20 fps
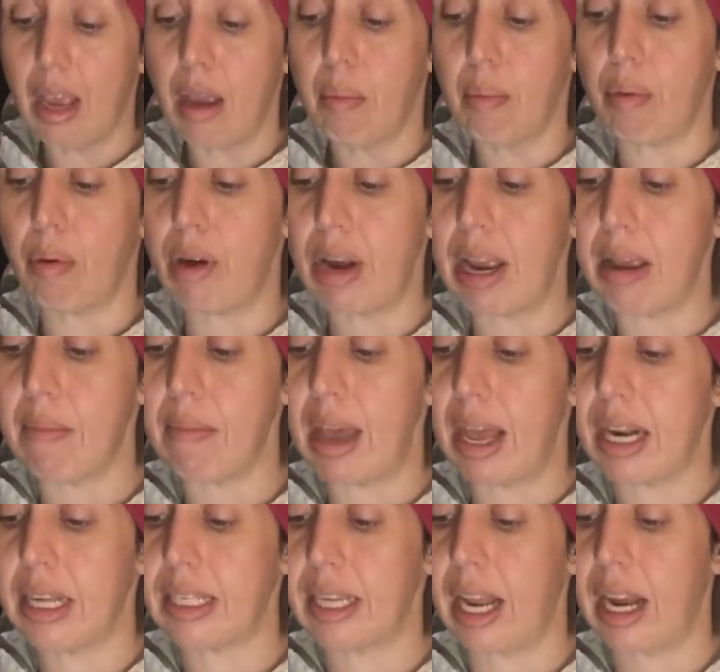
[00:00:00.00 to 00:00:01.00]

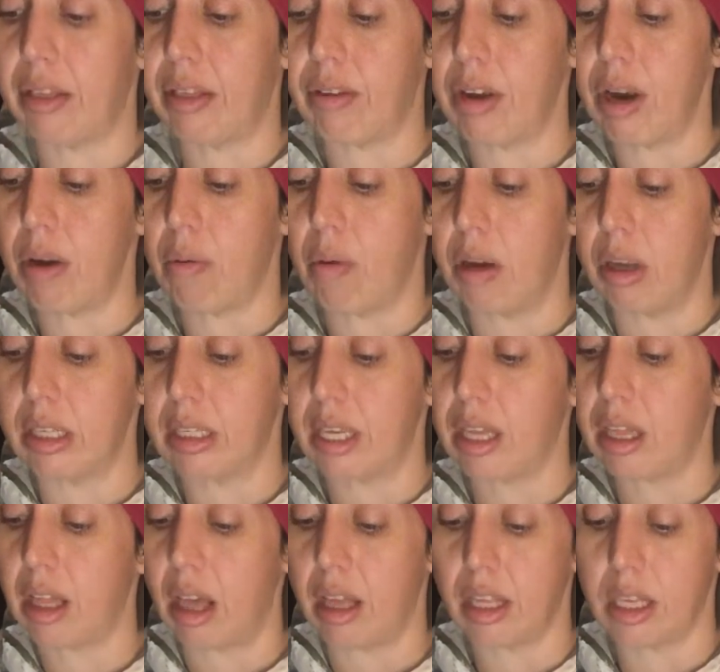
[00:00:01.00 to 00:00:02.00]
Premeditated. Three Wands.
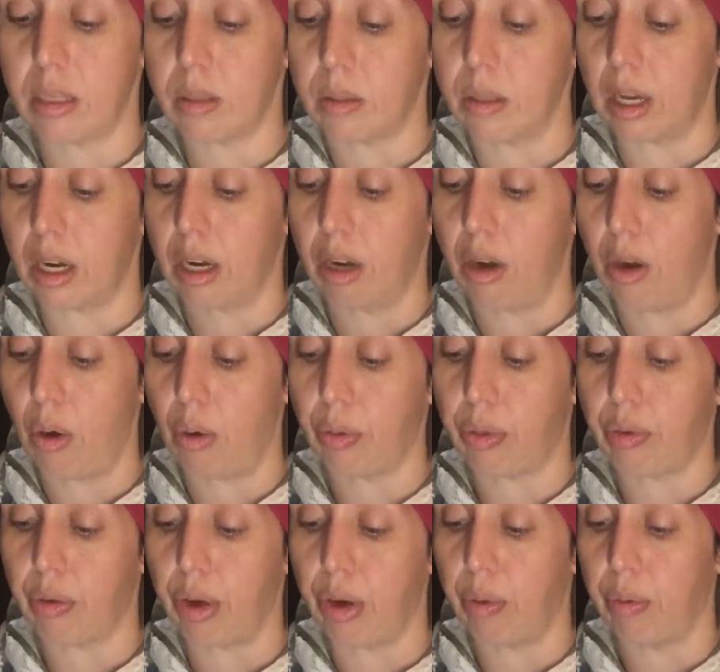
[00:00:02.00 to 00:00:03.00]
They thought this was going to go
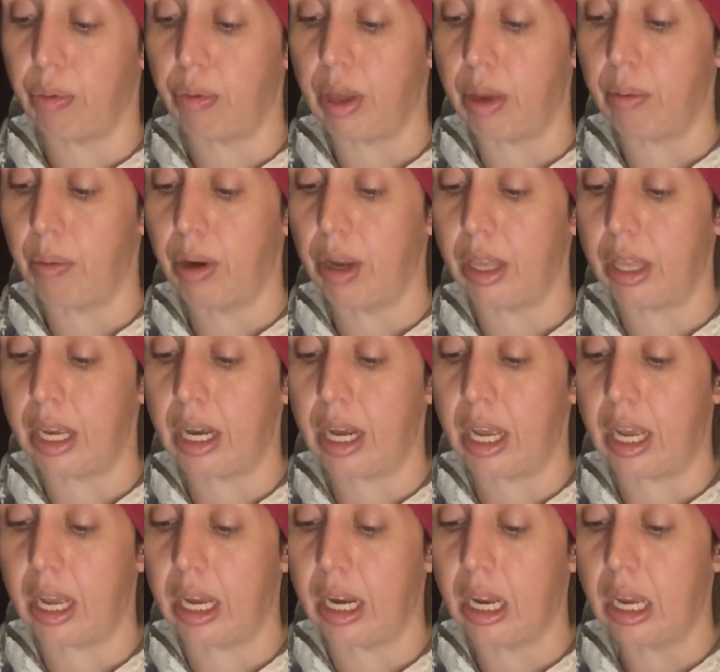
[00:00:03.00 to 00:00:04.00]
through. They really
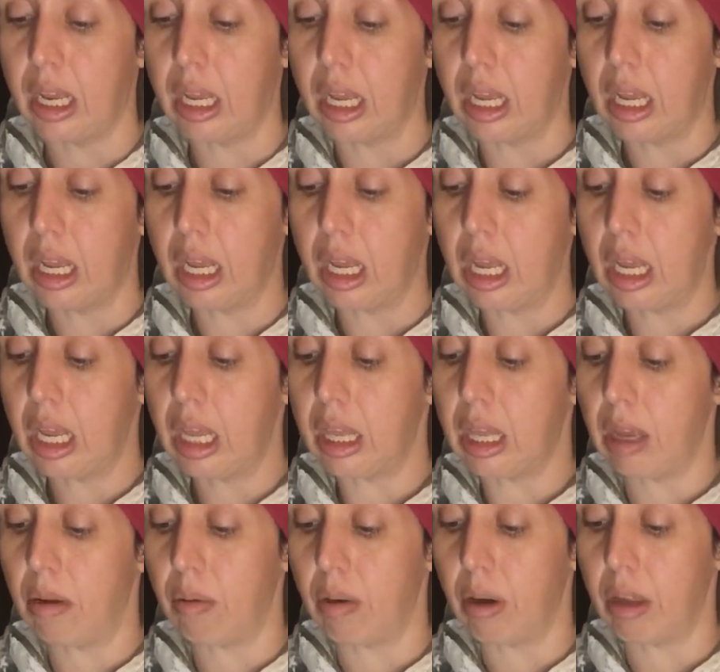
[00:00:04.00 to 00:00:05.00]
did.
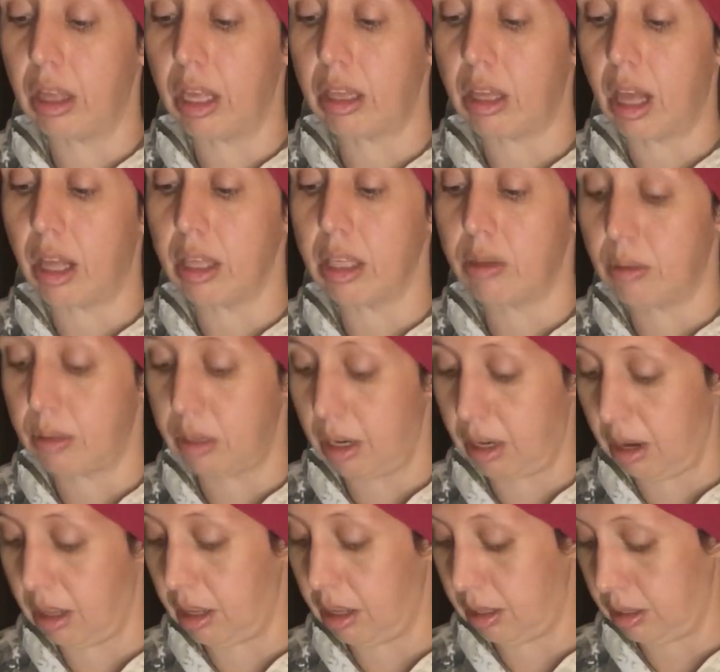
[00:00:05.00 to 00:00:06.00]
They really thought this was
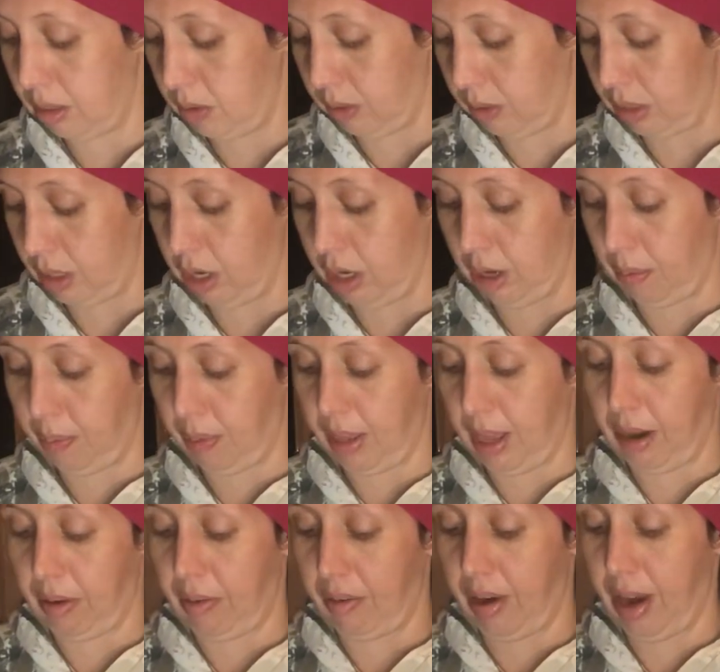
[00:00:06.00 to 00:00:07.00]
going to, this was a good
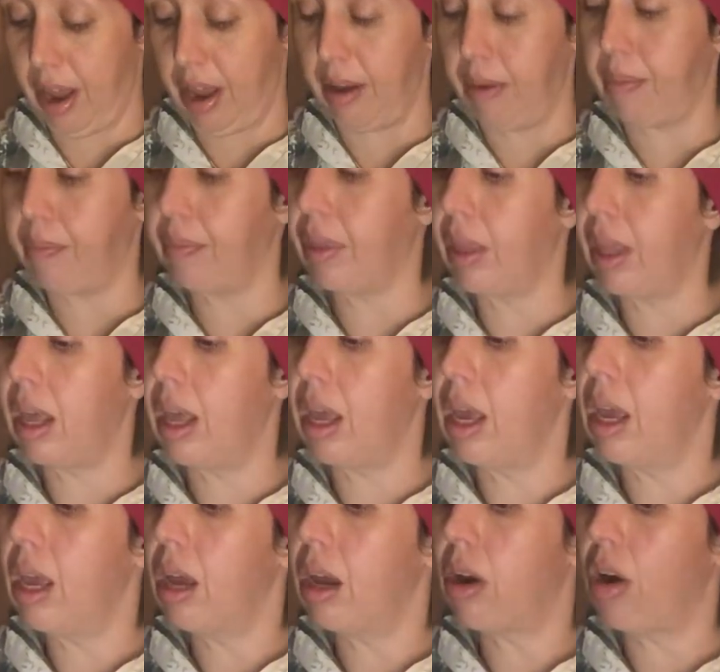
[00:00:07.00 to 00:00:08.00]
plan, right?
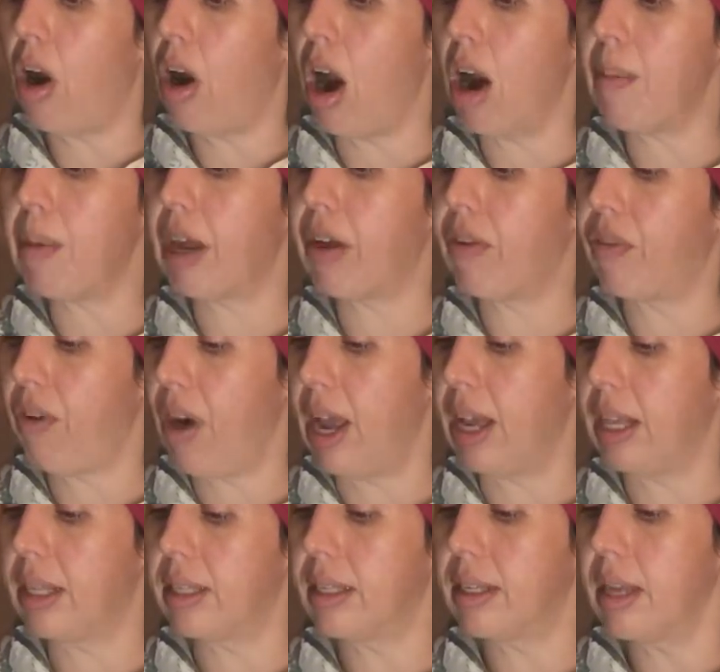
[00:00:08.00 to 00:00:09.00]
Karmic
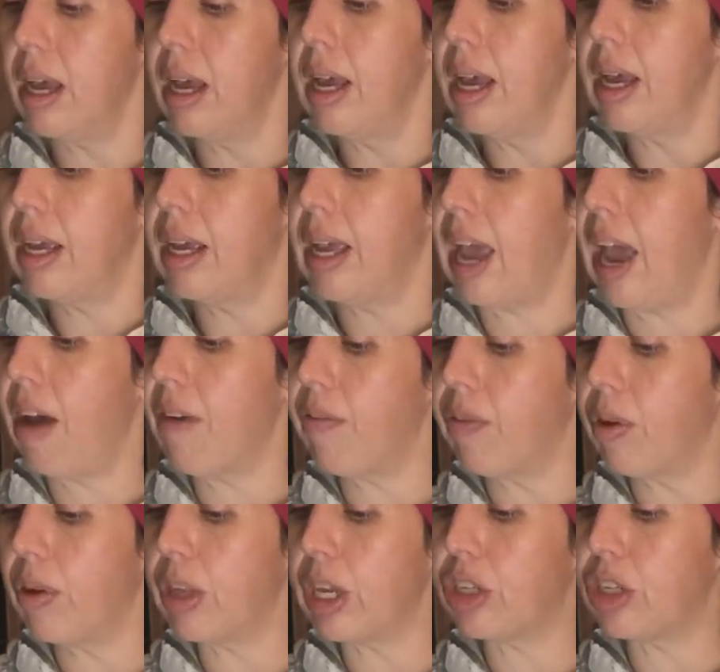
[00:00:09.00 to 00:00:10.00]
Friends. Can't
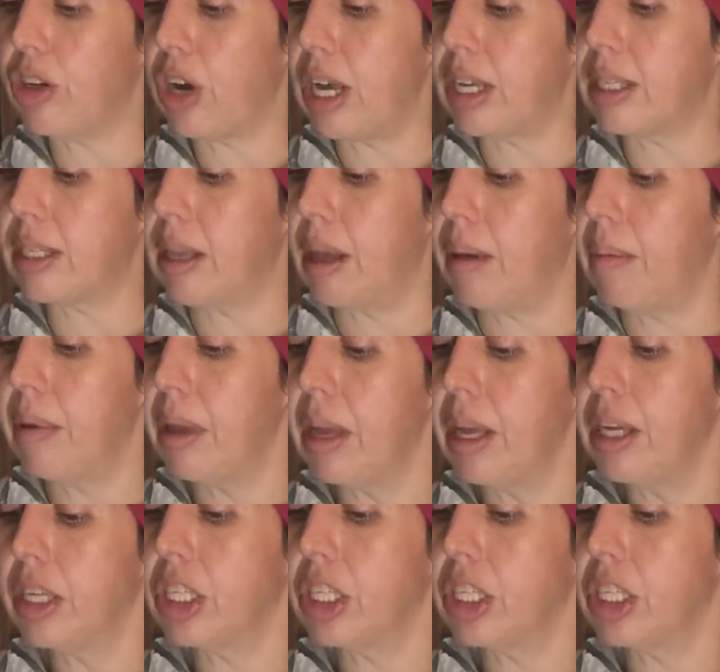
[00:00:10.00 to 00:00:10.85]
fully trust them.